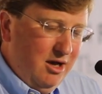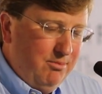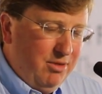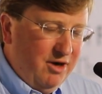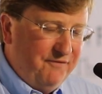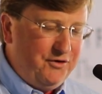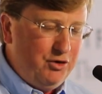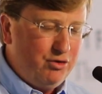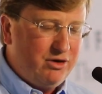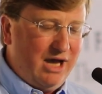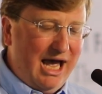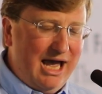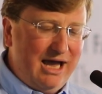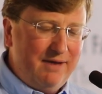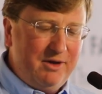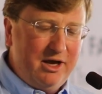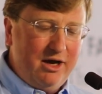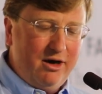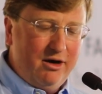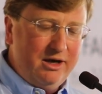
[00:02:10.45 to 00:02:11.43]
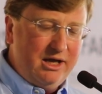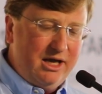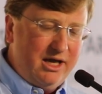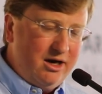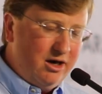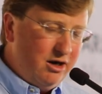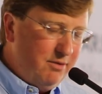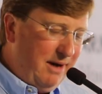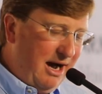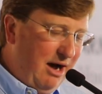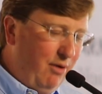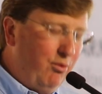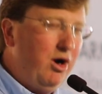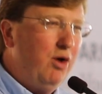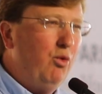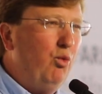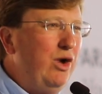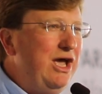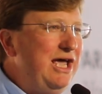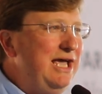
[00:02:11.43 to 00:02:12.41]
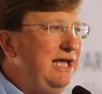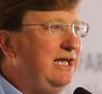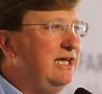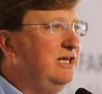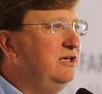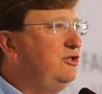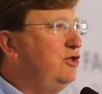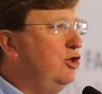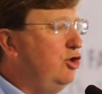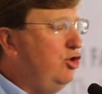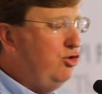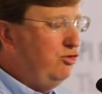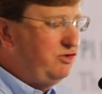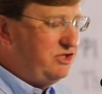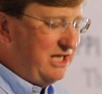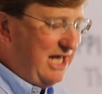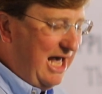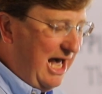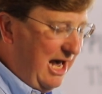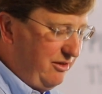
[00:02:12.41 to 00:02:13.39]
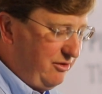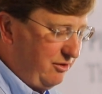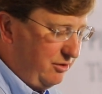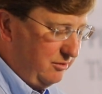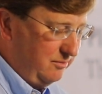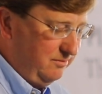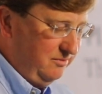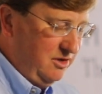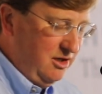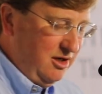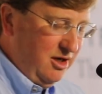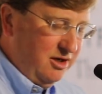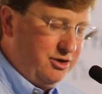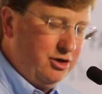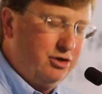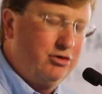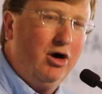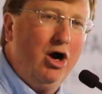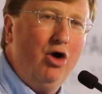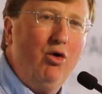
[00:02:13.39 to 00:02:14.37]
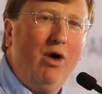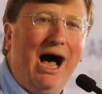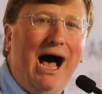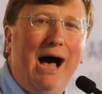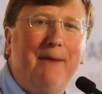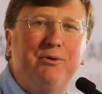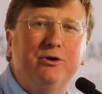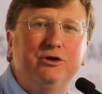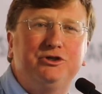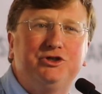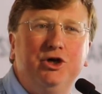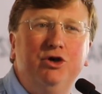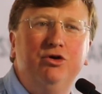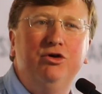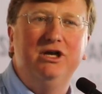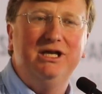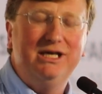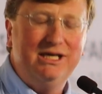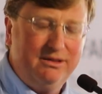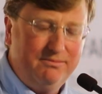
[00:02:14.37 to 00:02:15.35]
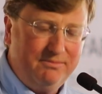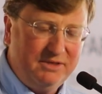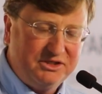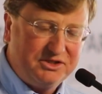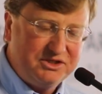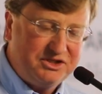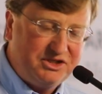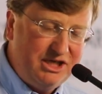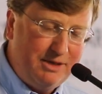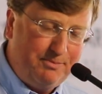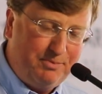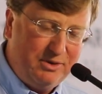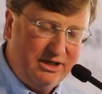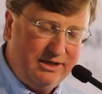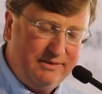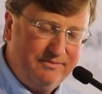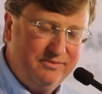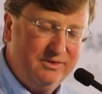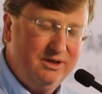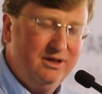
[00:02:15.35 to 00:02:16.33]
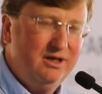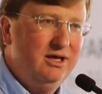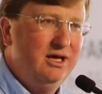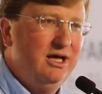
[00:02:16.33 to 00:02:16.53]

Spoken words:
But if you came here to hear about what we can do together to grow opportunity in Mississippi,